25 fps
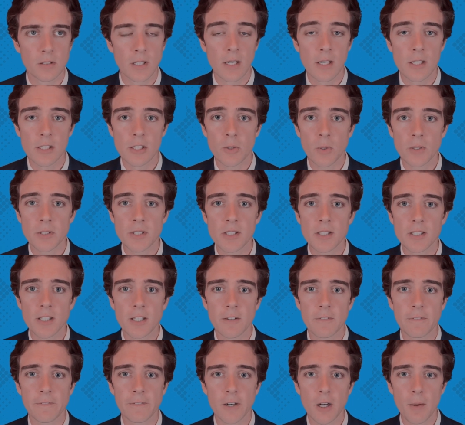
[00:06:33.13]
Sources
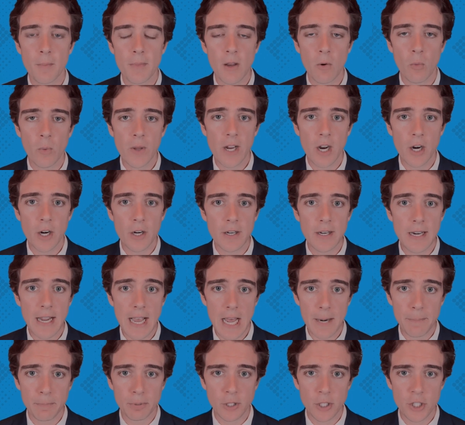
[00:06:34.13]
confirm that we are
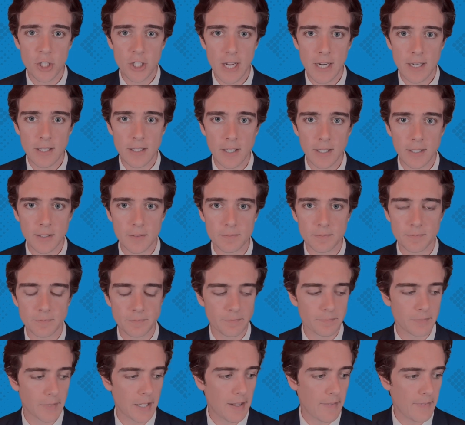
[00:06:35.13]
not projecting,
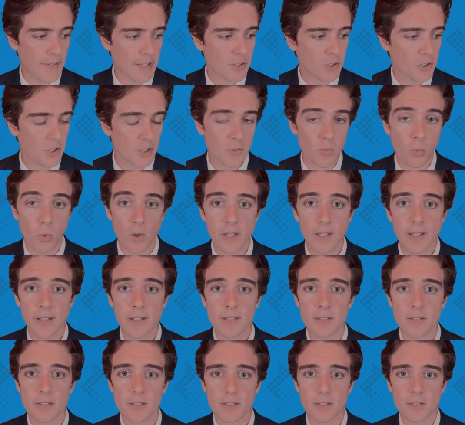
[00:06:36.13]
and that's just what it
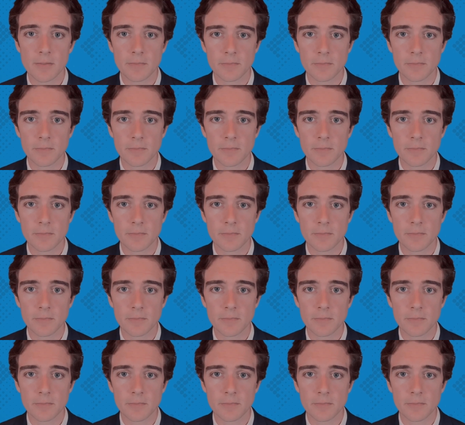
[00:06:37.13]
is.